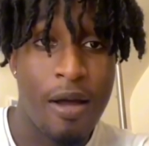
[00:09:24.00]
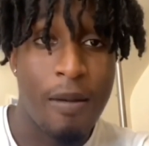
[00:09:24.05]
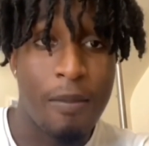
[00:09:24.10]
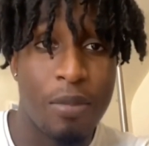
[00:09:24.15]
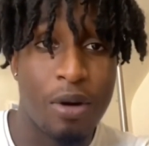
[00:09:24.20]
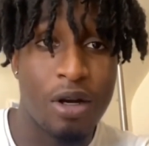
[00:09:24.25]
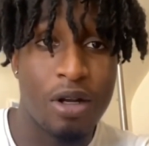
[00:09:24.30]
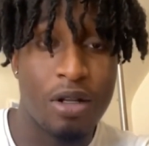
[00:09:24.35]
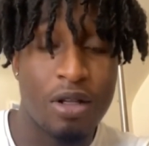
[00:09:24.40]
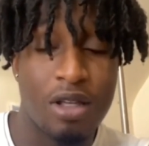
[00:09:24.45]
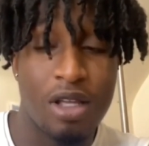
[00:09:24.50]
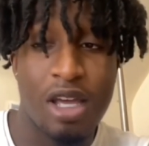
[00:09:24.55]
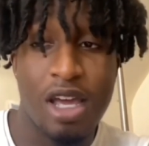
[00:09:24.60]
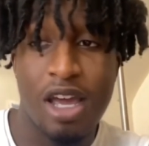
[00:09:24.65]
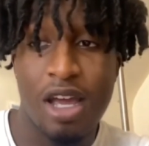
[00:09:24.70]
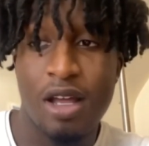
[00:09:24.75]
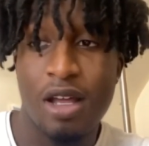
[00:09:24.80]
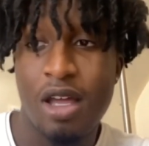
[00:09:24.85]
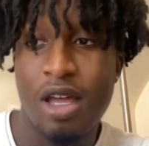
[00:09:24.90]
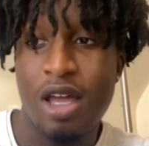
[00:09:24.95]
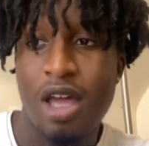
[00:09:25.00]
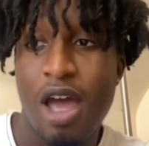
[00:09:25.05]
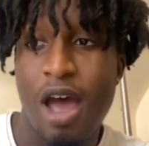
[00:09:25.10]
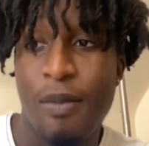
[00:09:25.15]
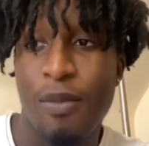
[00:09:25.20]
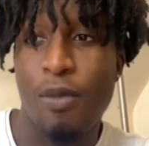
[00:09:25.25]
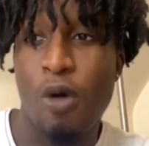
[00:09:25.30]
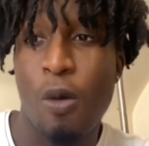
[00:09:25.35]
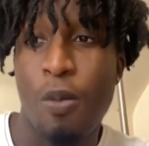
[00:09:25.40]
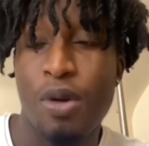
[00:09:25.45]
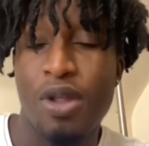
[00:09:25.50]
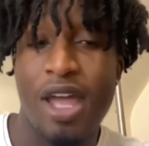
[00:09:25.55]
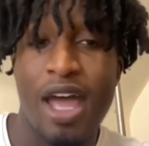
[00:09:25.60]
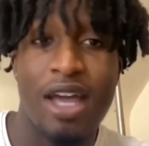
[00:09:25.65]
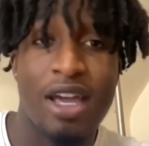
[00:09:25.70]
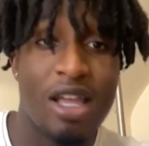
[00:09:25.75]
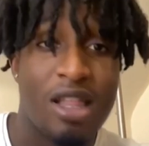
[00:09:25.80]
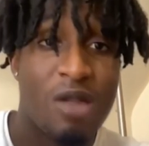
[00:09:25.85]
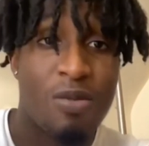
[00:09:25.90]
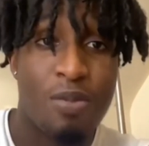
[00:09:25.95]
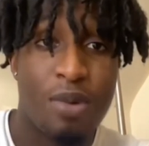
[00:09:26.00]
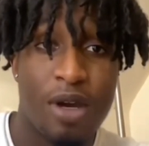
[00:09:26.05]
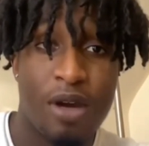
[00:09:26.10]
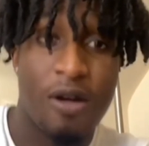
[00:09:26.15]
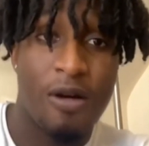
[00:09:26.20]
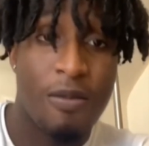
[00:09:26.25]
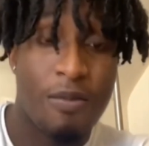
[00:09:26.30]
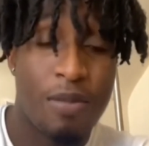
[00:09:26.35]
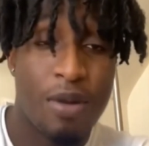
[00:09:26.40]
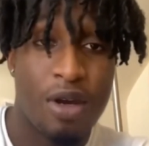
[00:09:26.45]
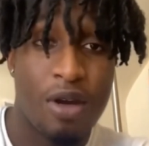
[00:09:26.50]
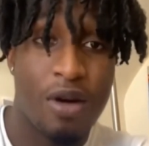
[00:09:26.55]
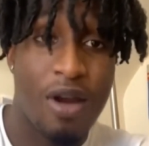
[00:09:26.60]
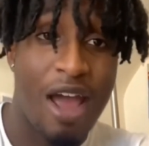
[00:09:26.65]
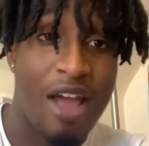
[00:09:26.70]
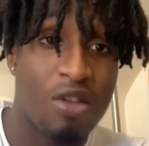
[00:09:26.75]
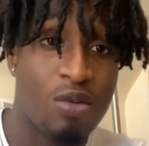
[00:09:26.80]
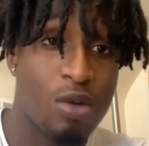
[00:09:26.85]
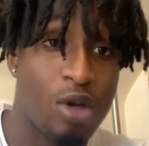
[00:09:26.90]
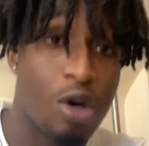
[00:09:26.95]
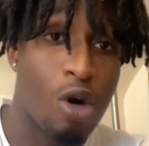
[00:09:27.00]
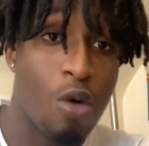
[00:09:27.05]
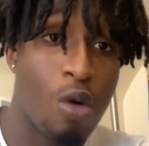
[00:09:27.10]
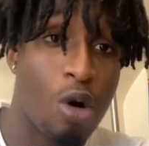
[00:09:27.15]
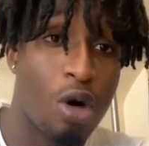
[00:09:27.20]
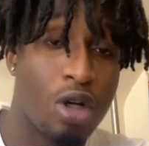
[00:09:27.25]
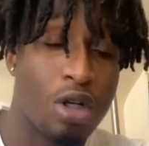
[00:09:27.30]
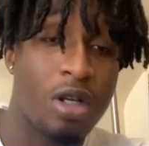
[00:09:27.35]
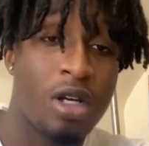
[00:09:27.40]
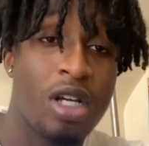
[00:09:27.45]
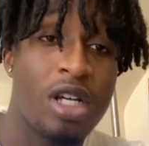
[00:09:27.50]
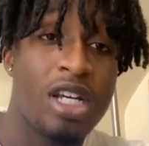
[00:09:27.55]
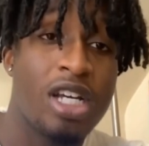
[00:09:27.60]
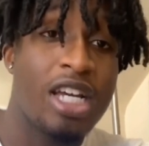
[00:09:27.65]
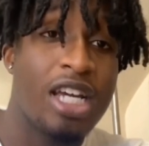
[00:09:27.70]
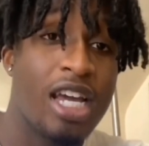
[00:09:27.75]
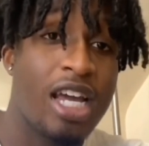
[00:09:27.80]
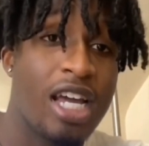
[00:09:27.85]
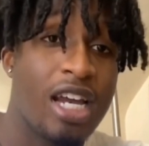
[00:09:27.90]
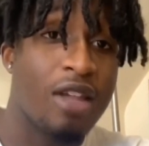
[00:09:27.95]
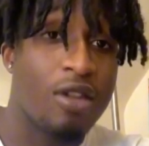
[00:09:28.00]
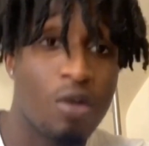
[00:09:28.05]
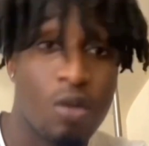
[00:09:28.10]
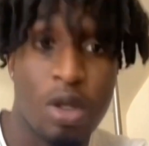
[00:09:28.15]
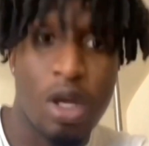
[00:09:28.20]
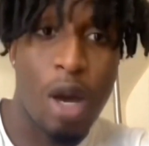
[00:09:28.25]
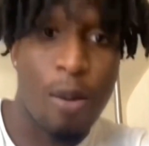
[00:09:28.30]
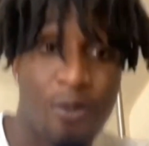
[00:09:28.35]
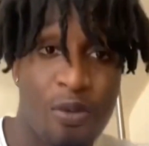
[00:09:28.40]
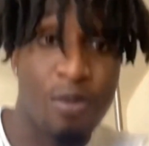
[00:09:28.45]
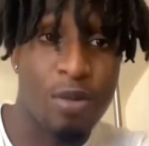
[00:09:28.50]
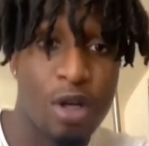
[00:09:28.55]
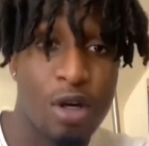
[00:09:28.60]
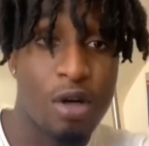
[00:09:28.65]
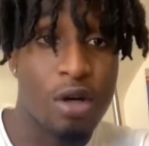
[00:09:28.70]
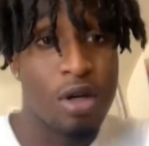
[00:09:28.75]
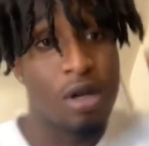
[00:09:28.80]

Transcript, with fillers: But yeah. I'm hoping that it gets bigger and bigger as we go on, and it's only up from here.